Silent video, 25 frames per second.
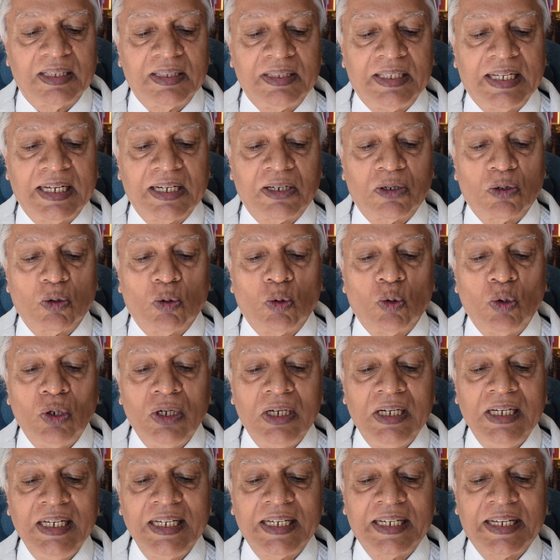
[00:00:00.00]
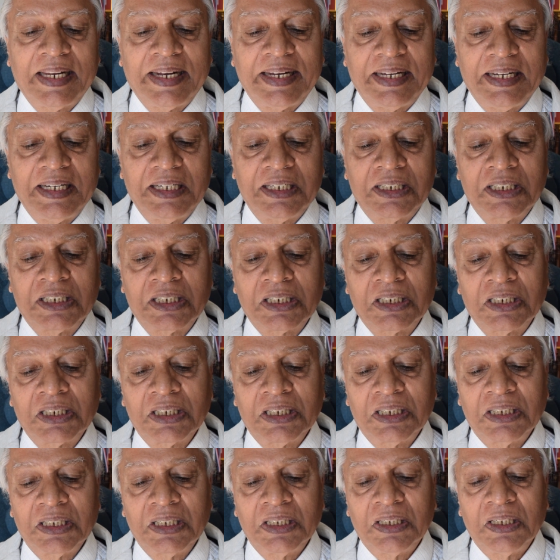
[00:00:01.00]
That only
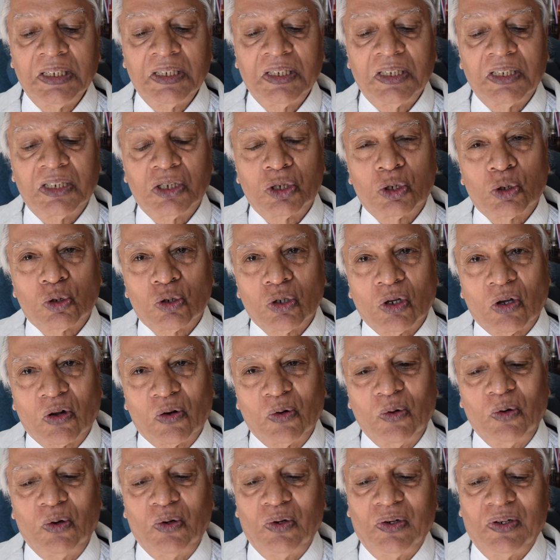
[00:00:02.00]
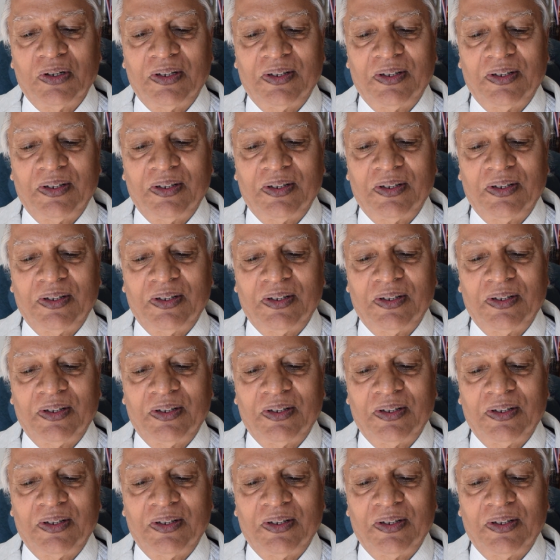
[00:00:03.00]
creates sorrow.